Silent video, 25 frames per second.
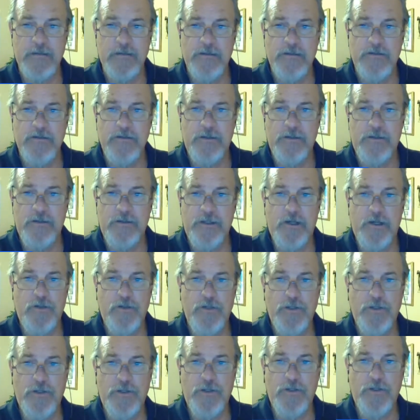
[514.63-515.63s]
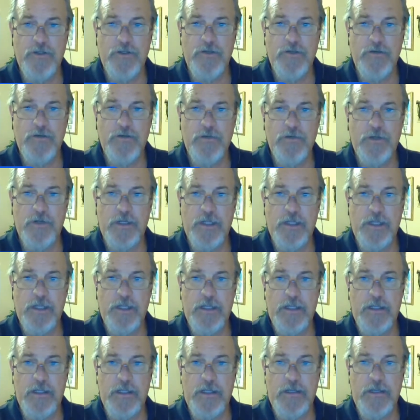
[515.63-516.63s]
You could do
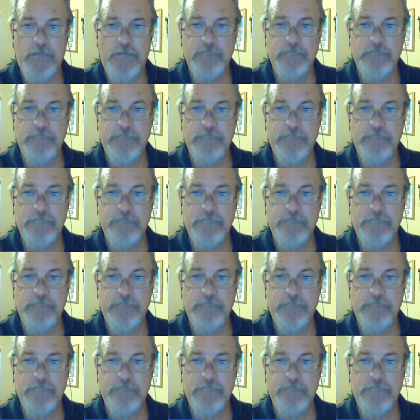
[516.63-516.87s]
a